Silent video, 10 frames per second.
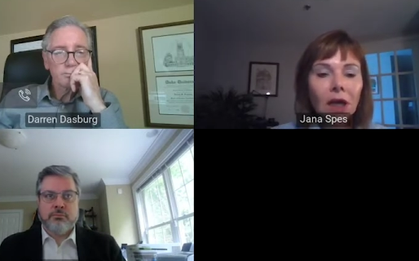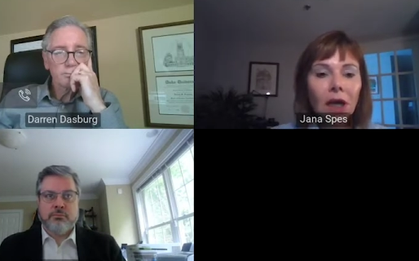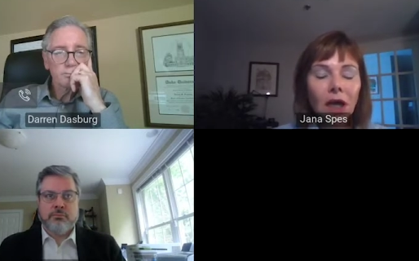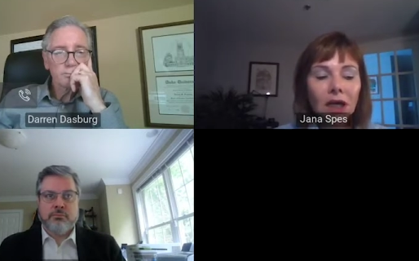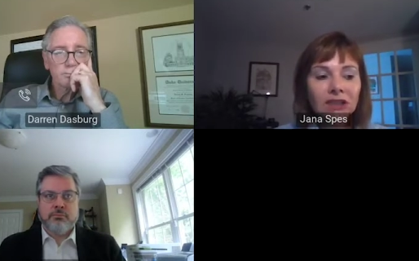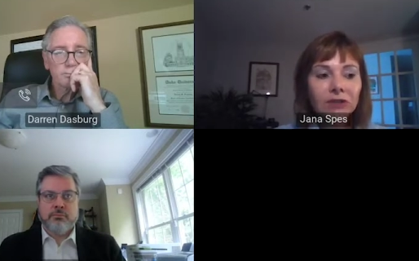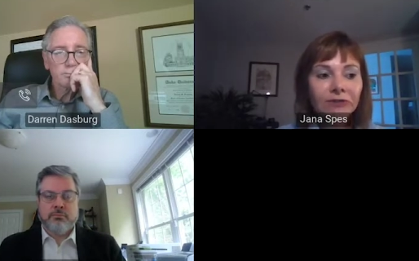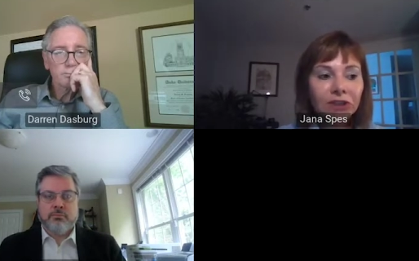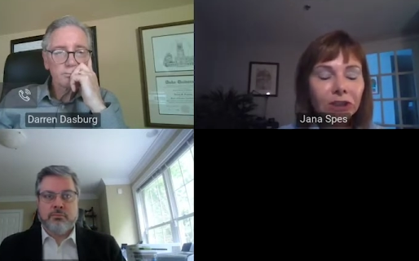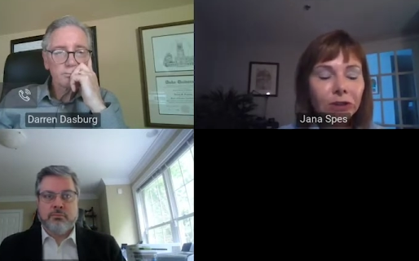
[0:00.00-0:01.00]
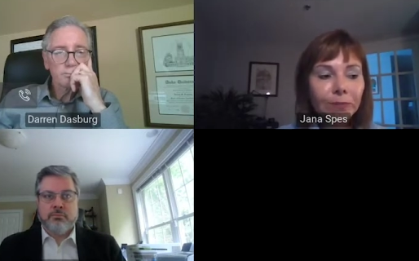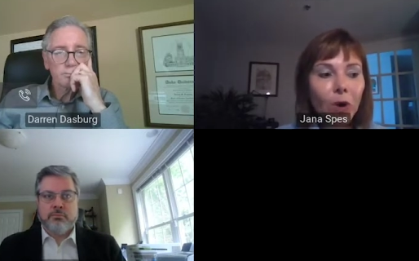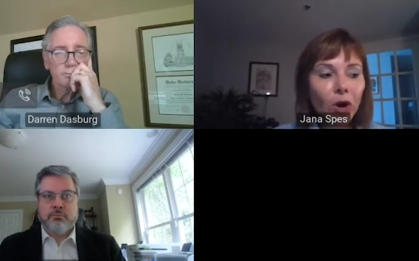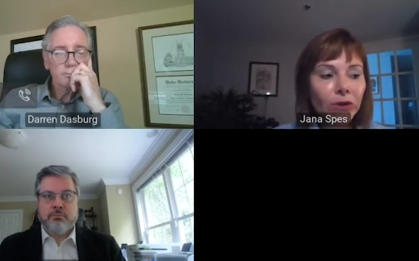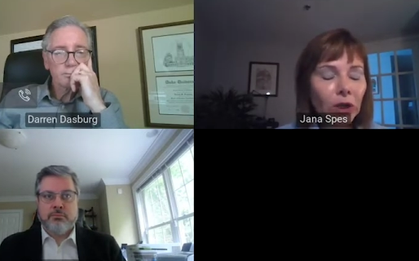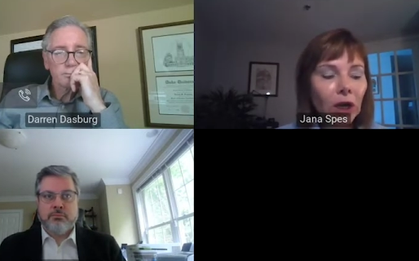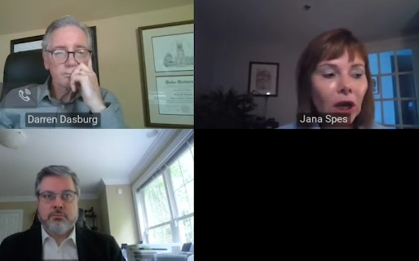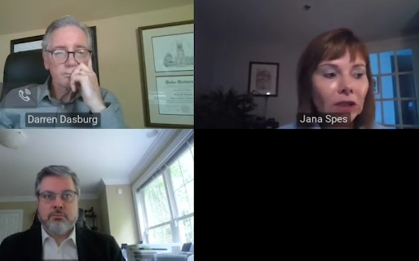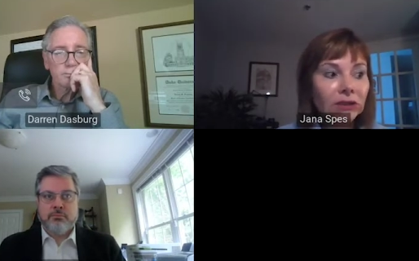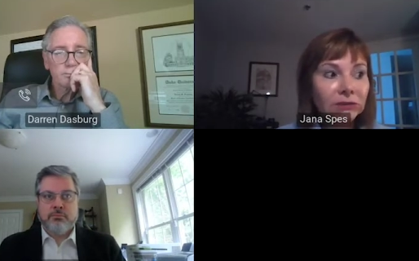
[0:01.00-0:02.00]
Speaker 1: Uh, very good point
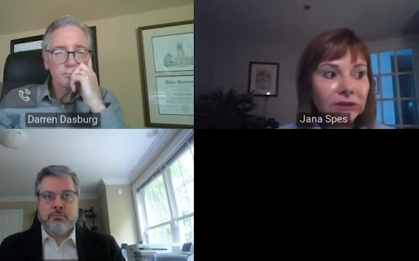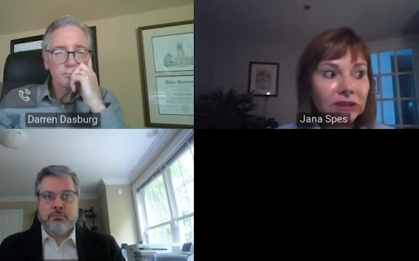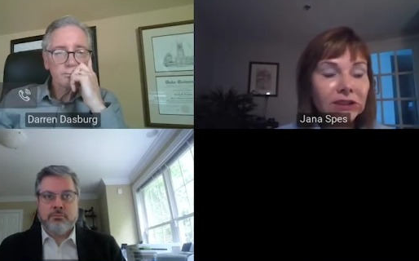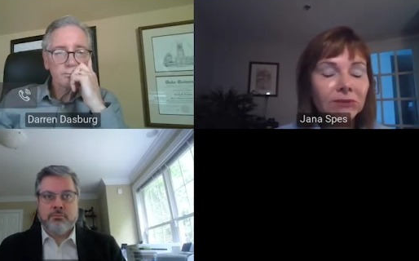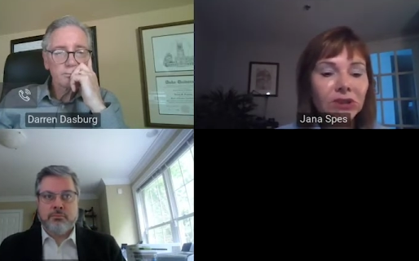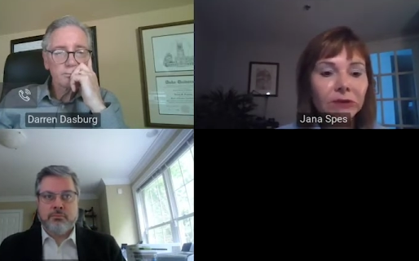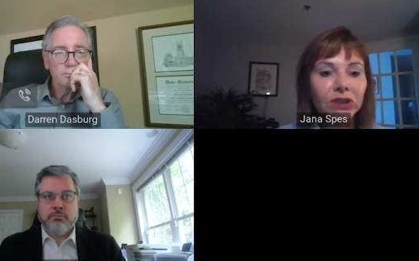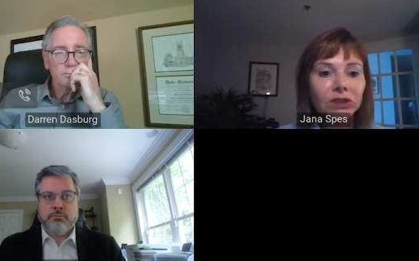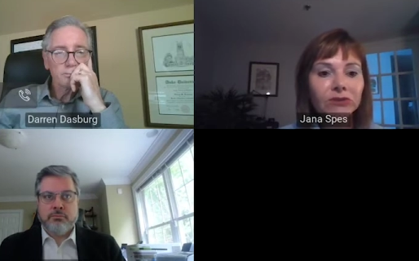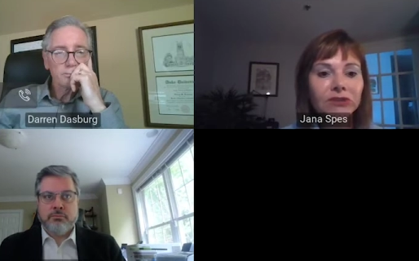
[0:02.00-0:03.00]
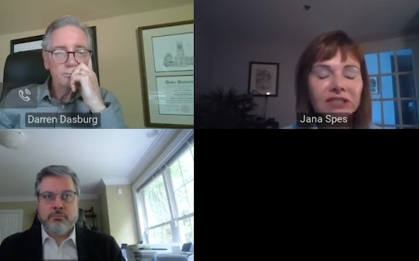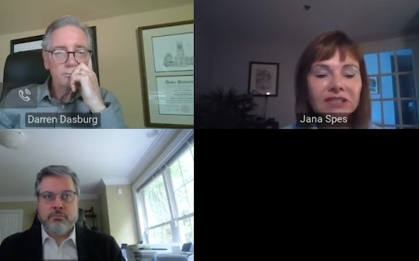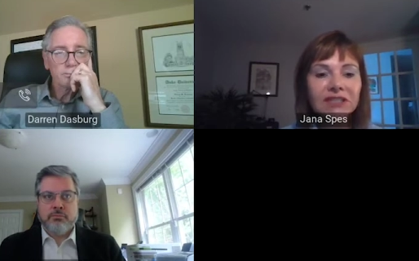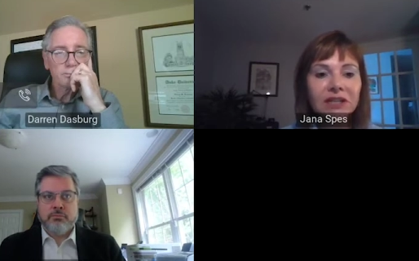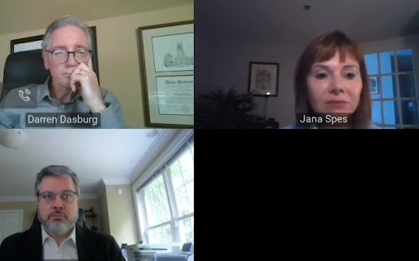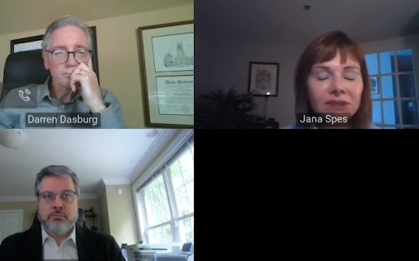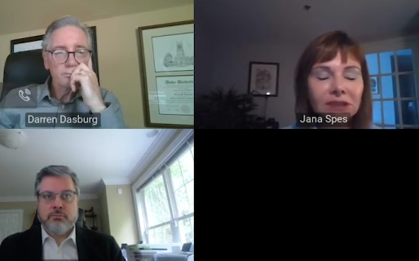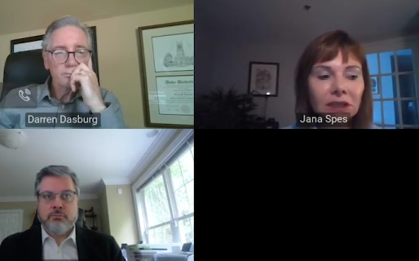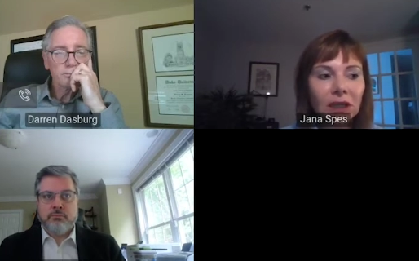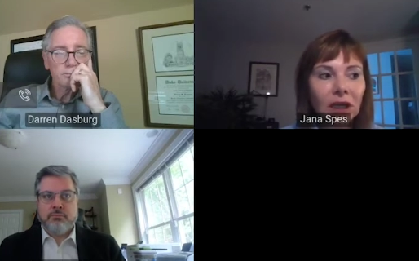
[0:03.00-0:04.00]
uh, in terms of the new systems.